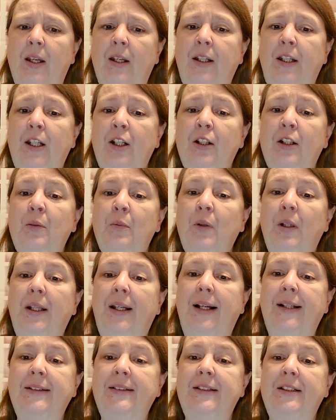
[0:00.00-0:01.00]
Kirian
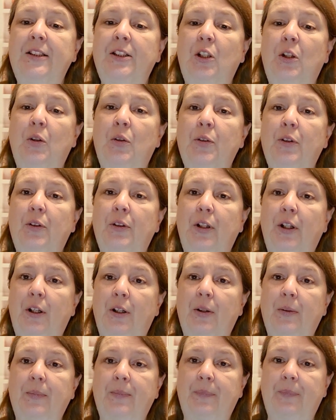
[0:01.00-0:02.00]
relaxed his hold on
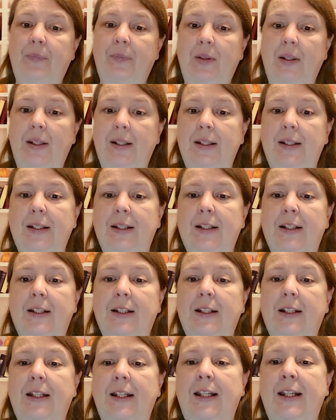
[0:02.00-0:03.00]
her.
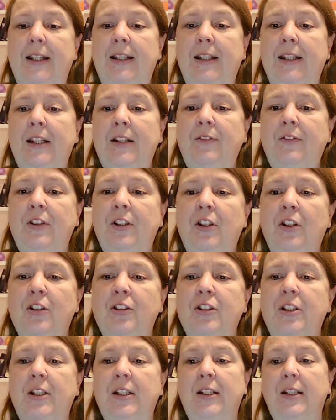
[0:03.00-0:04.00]
He lifted her
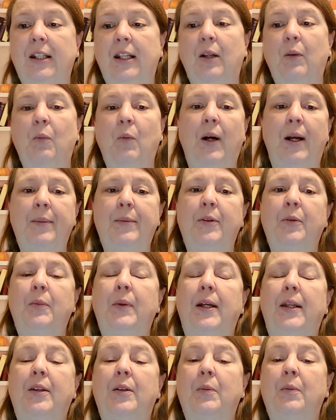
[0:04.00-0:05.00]
chin and wiped
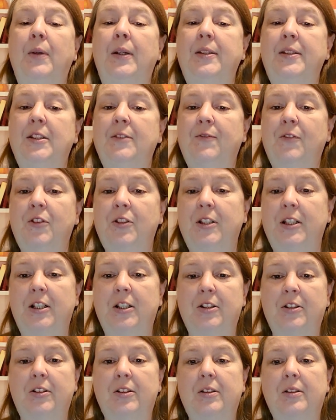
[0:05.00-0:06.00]
away the rest of her
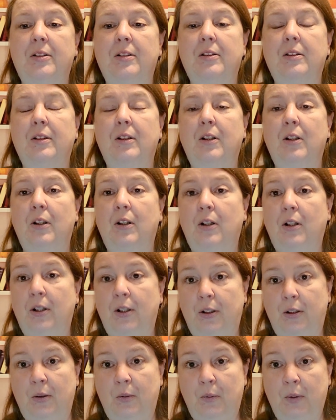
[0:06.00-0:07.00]
tears. Are
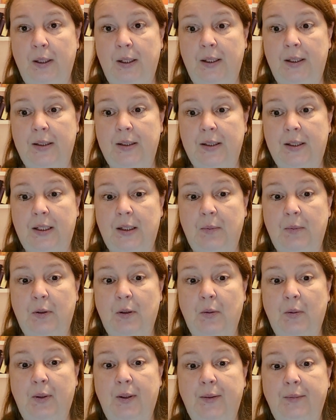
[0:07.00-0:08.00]
you ready to keep
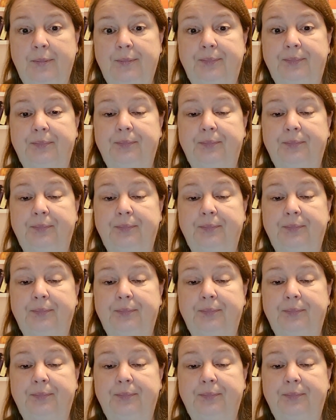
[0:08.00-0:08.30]
going?